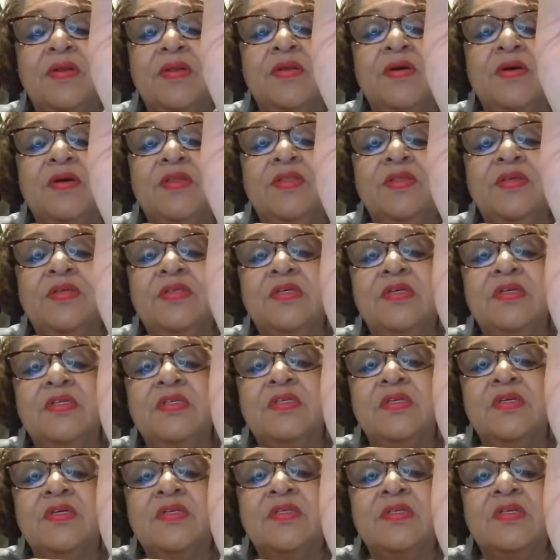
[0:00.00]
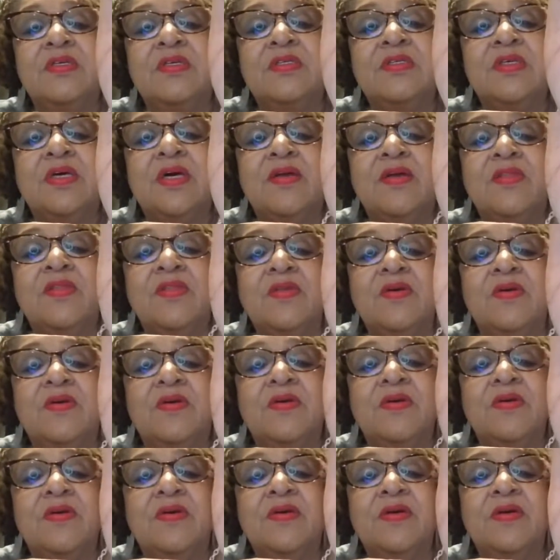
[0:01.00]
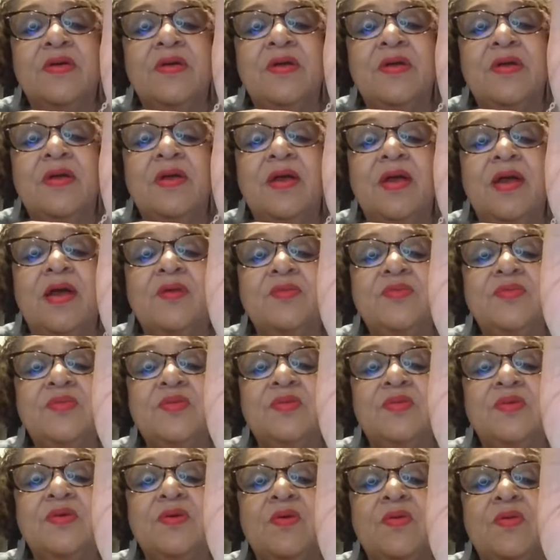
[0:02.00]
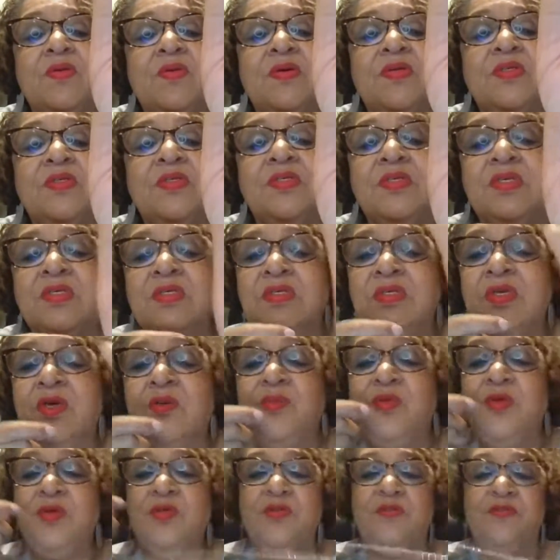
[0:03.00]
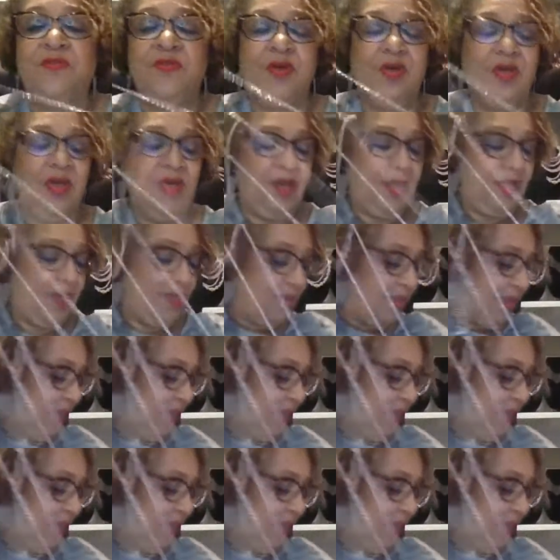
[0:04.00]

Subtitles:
Look at the details design in her. Absolutely gorgeous. Isn't that beautiful? And it